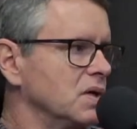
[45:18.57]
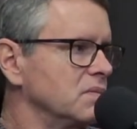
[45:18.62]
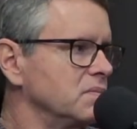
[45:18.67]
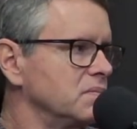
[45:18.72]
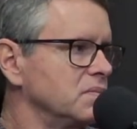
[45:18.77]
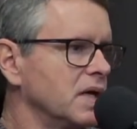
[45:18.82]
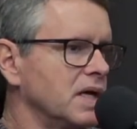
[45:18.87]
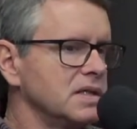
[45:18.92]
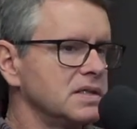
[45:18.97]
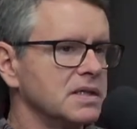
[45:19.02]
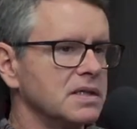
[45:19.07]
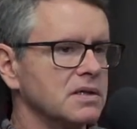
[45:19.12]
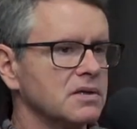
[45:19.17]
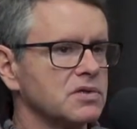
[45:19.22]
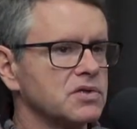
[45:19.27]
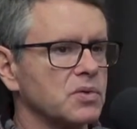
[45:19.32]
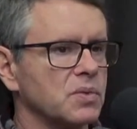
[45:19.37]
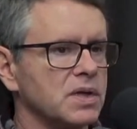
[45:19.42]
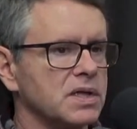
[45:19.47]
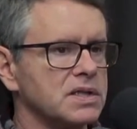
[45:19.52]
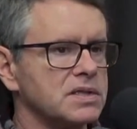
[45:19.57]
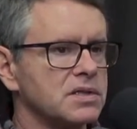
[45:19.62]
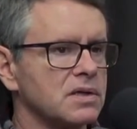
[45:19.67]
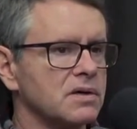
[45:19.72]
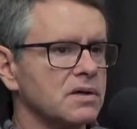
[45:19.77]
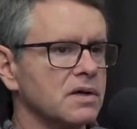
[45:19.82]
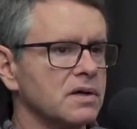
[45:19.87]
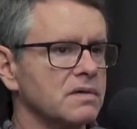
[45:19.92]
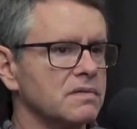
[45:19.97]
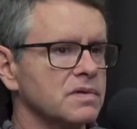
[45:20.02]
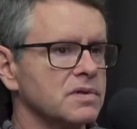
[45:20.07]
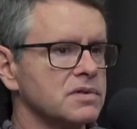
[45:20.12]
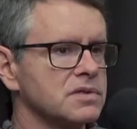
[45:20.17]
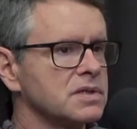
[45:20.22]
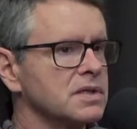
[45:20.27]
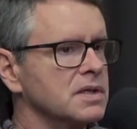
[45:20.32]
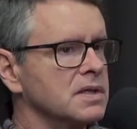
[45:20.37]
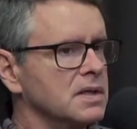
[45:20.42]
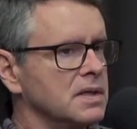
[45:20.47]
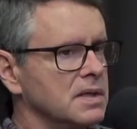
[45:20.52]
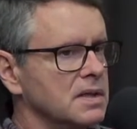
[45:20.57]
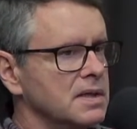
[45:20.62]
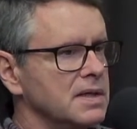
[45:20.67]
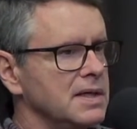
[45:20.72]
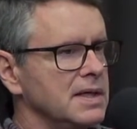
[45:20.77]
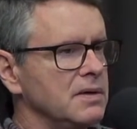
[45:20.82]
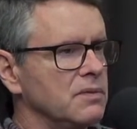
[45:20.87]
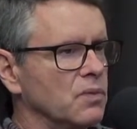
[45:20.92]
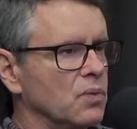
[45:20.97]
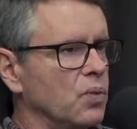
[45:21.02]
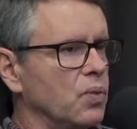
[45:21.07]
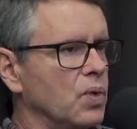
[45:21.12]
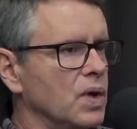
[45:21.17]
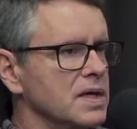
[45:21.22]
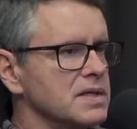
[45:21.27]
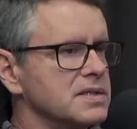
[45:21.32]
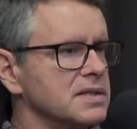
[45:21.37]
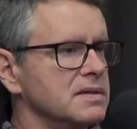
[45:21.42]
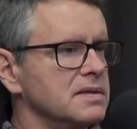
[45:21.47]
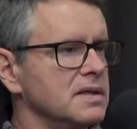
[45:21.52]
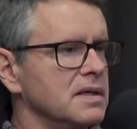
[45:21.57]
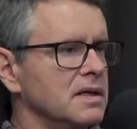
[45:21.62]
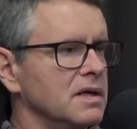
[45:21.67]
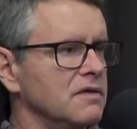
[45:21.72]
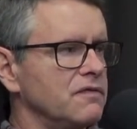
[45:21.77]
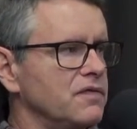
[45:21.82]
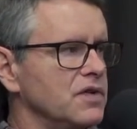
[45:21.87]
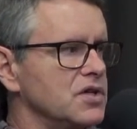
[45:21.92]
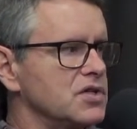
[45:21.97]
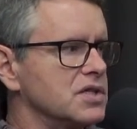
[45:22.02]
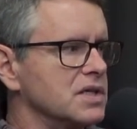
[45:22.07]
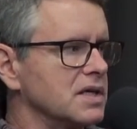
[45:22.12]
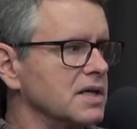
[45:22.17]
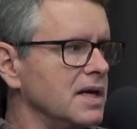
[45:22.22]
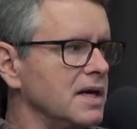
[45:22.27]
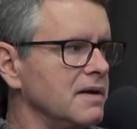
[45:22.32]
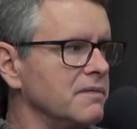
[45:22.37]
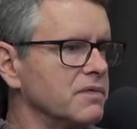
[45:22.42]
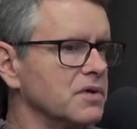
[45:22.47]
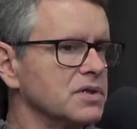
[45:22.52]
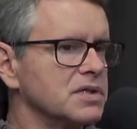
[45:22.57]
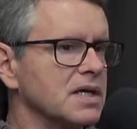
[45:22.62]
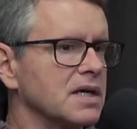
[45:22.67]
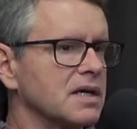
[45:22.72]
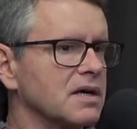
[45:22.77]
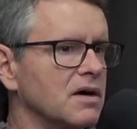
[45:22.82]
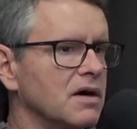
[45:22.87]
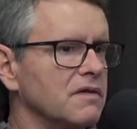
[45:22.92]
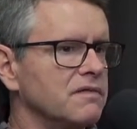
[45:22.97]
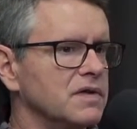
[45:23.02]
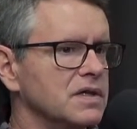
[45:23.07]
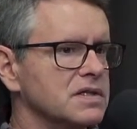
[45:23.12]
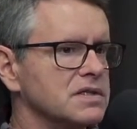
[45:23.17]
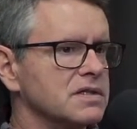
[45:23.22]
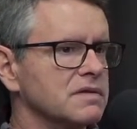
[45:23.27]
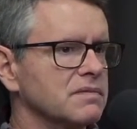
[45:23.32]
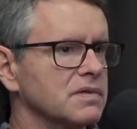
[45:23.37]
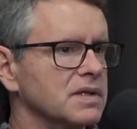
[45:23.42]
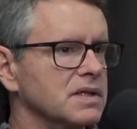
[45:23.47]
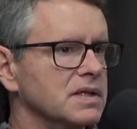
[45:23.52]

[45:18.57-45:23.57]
19 or 20 turnovers. It wasn't an efficient game for Tech offensively.